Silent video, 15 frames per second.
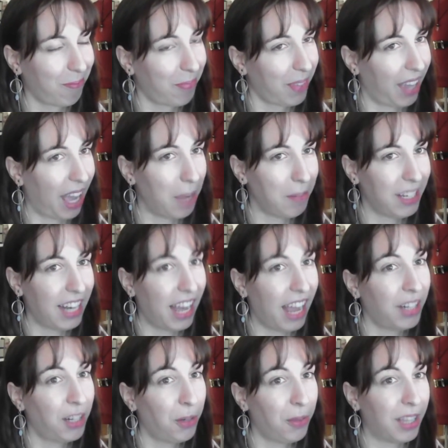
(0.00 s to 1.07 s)
I mean, I
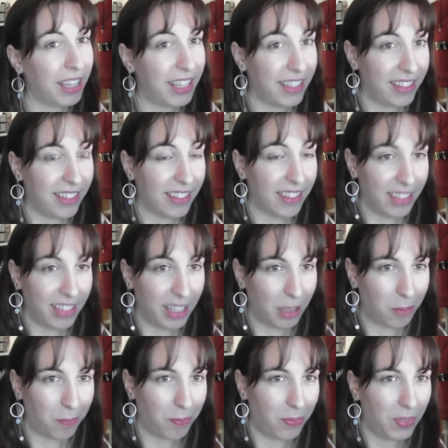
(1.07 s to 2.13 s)
know that this is a
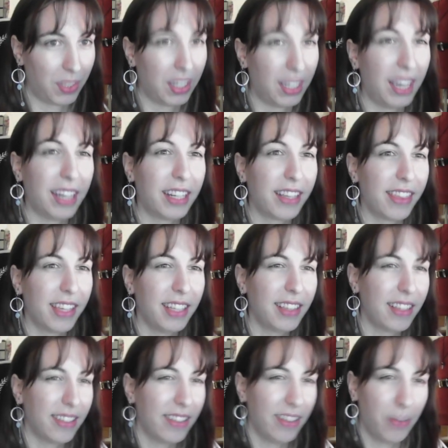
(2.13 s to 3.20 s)
skin, and I think
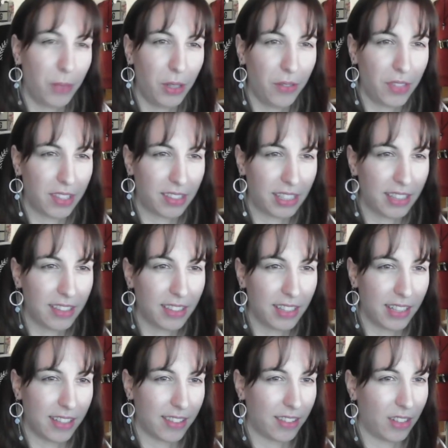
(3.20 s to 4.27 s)
this is one of the skins that
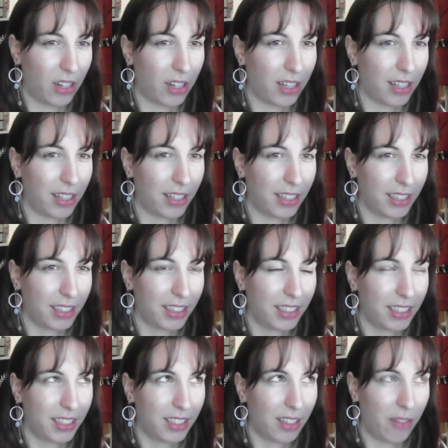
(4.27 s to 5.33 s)
is not
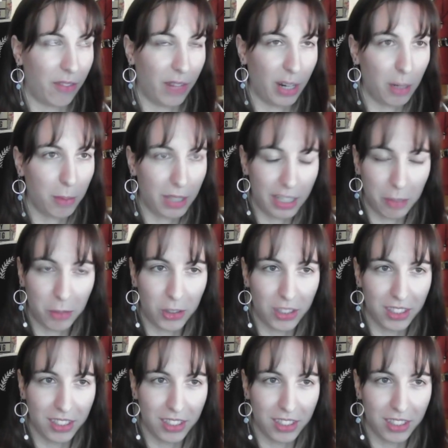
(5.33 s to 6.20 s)
available anymore.